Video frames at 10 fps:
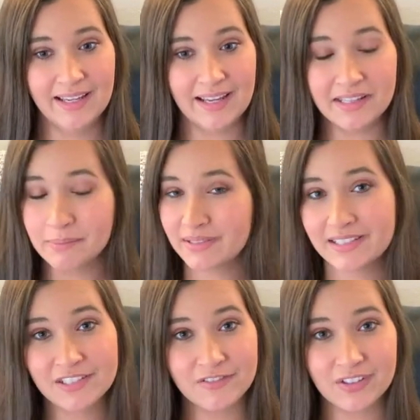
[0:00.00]
in the
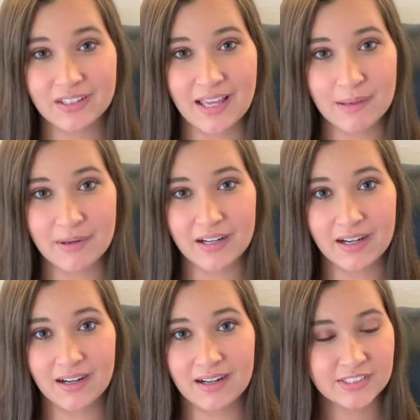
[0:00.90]
position for labor.